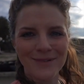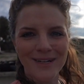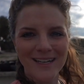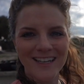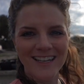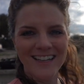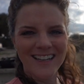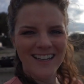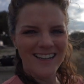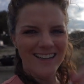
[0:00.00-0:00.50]
But
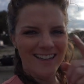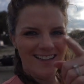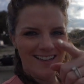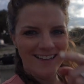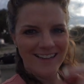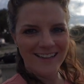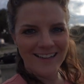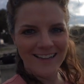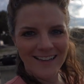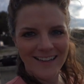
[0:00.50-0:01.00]

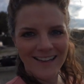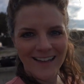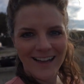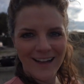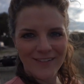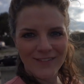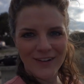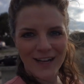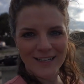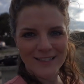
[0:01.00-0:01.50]

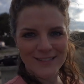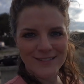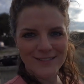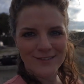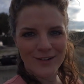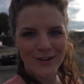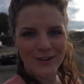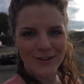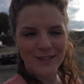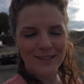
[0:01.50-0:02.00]
I've got it
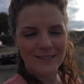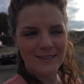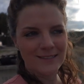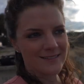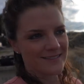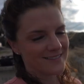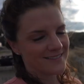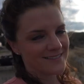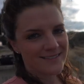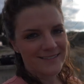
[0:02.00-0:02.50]
started.
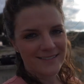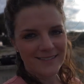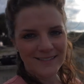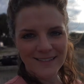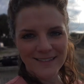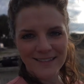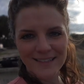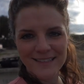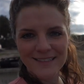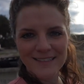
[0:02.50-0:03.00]

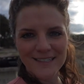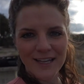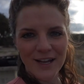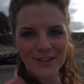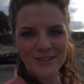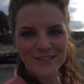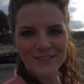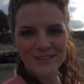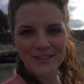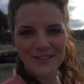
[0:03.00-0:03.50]
Let's see
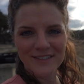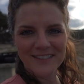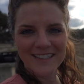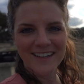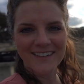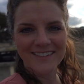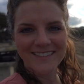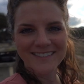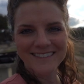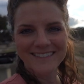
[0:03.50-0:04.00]
how this turns
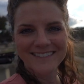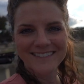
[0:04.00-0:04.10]
out.